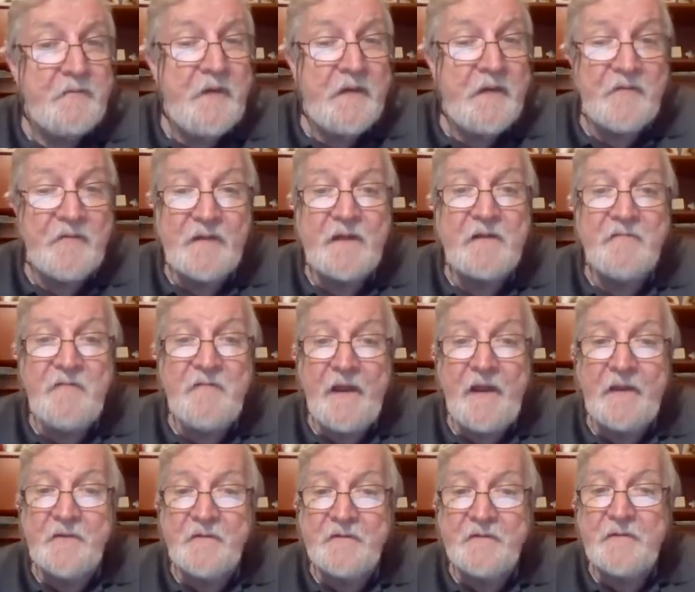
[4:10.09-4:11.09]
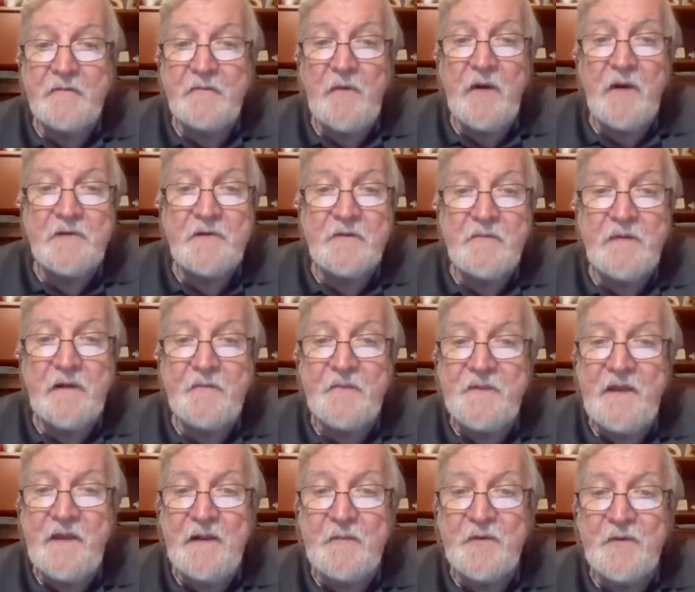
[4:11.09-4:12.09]
you have a lot of vandals walking around
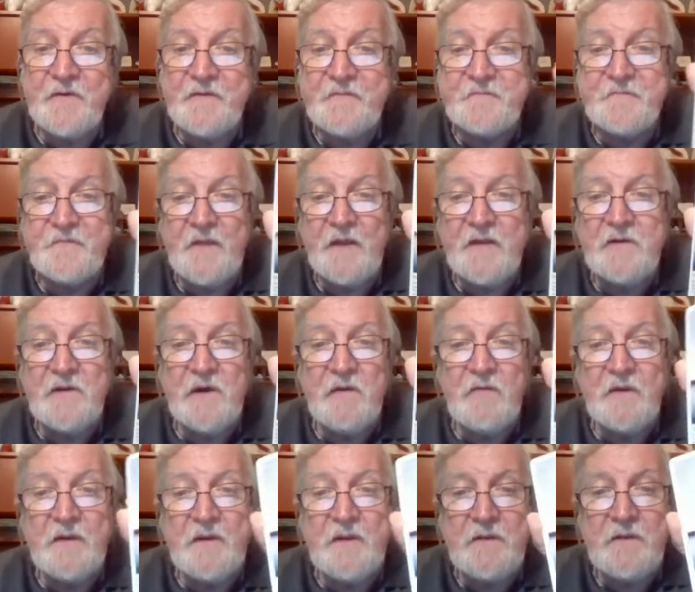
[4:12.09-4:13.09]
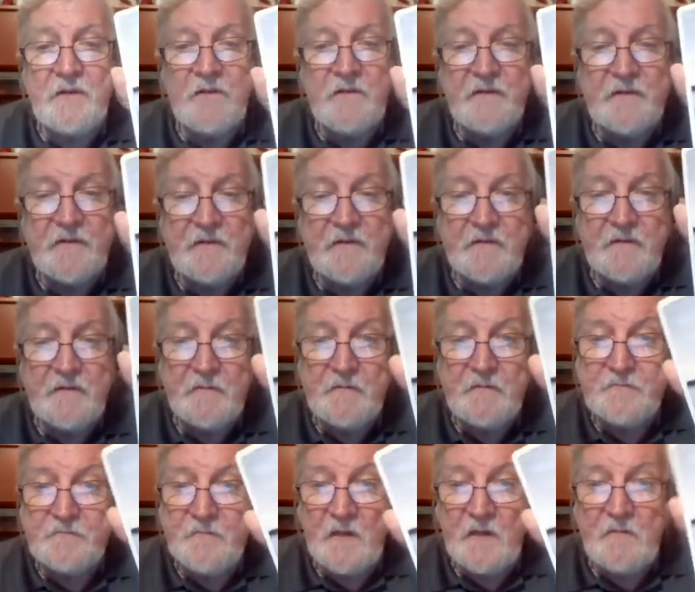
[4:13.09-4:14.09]
with hammers, you don't want to use
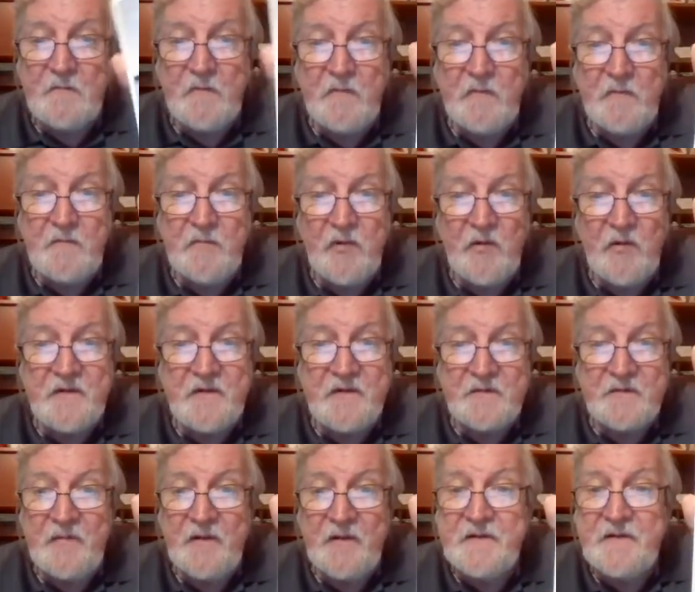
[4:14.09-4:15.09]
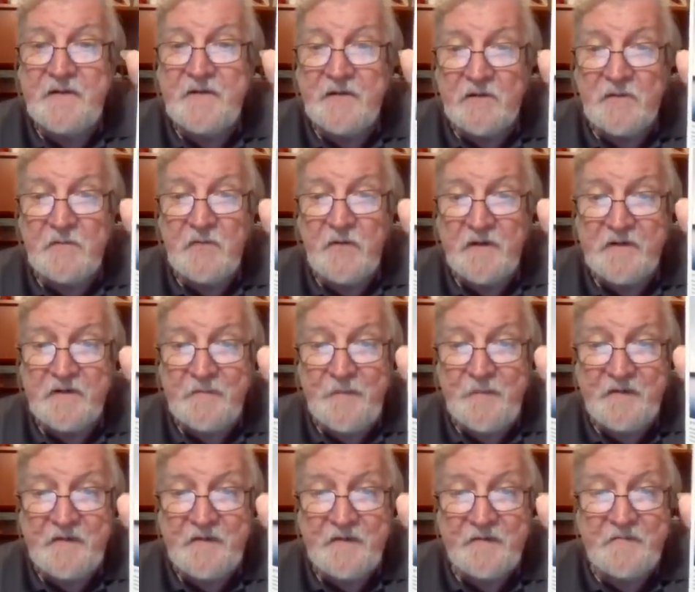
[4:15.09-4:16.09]
porcelain. Plus, it's a little more
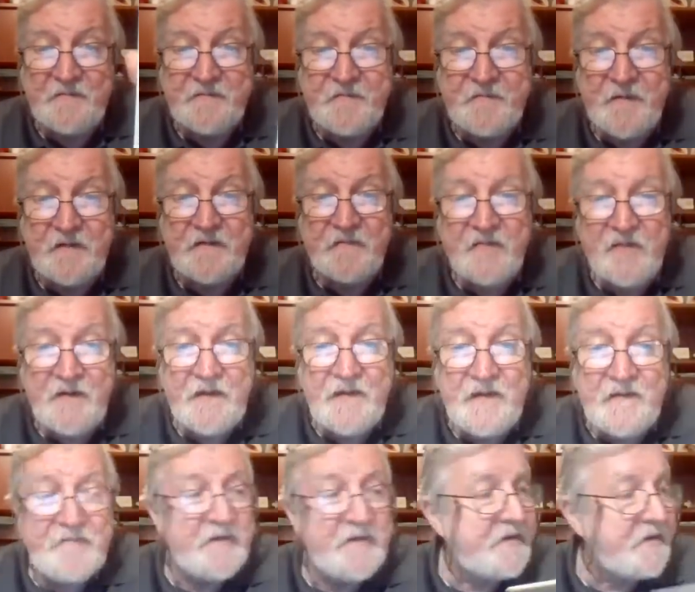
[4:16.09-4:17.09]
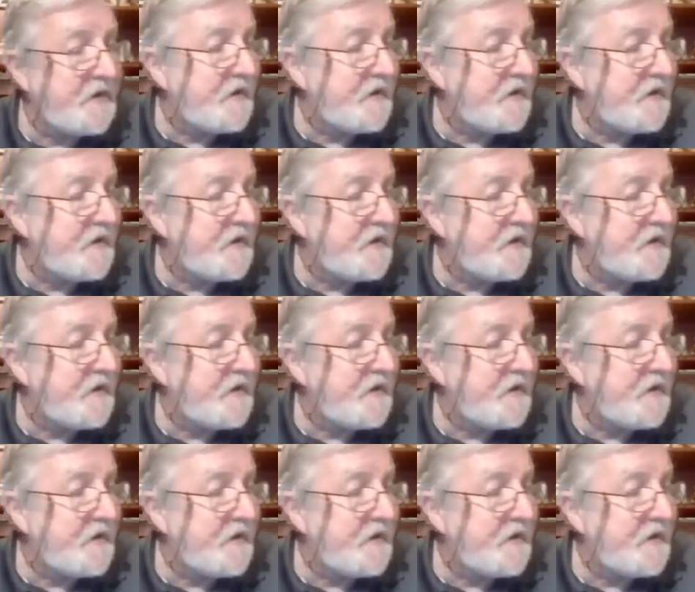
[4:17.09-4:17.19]
expensive. It's a very heavy